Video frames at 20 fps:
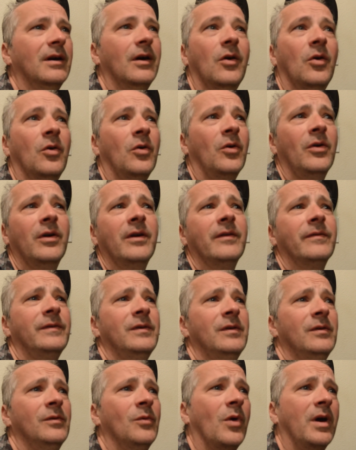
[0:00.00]
or if
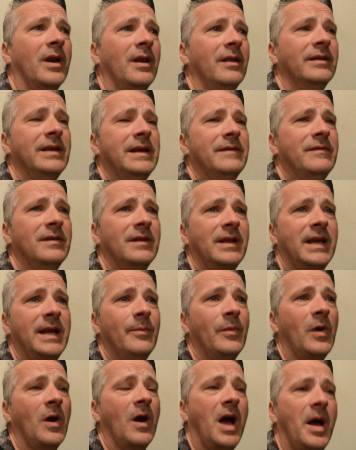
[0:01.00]
you want to leave a
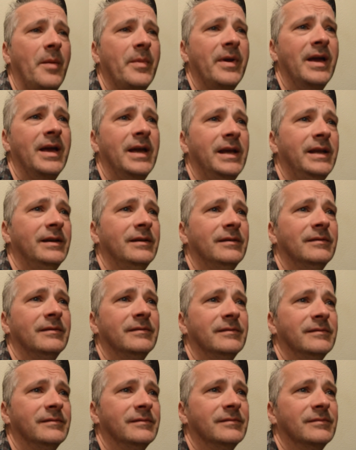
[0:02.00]
lame comment,
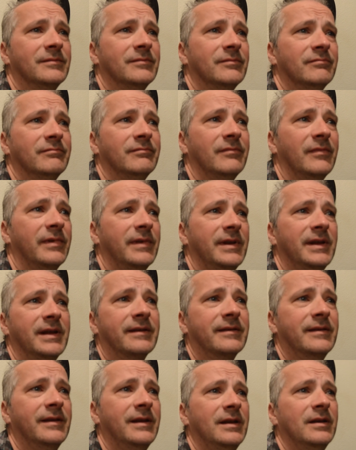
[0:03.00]

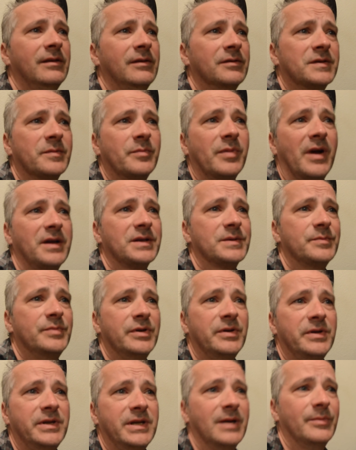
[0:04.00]
think that there's a
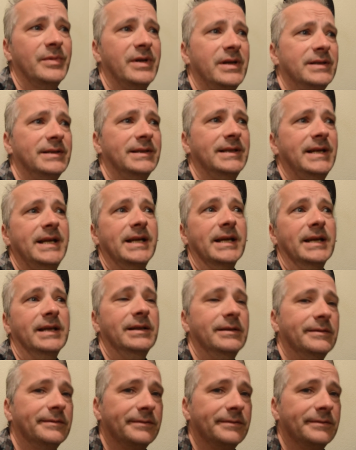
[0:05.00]
possibility I'm going to delete it.